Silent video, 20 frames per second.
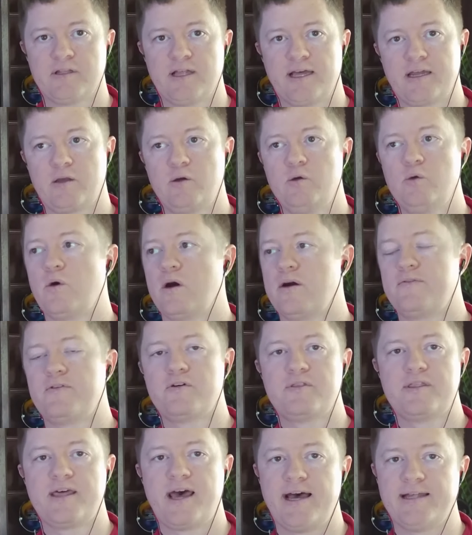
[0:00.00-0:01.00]
Like
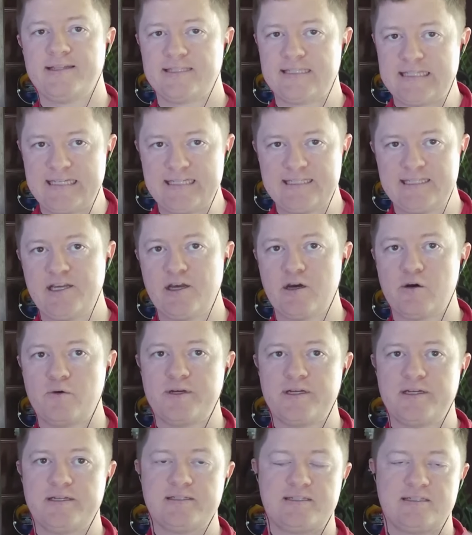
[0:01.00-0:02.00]
whoever that
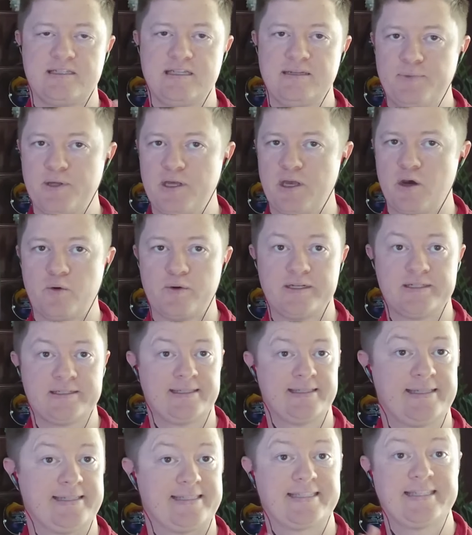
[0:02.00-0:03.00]
CTO is, CPO is,
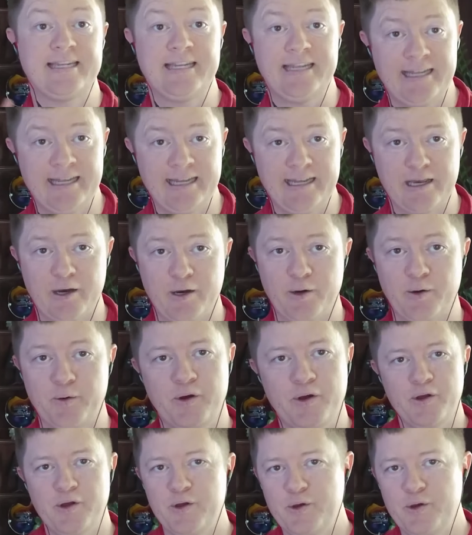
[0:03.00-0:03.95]
the CEO,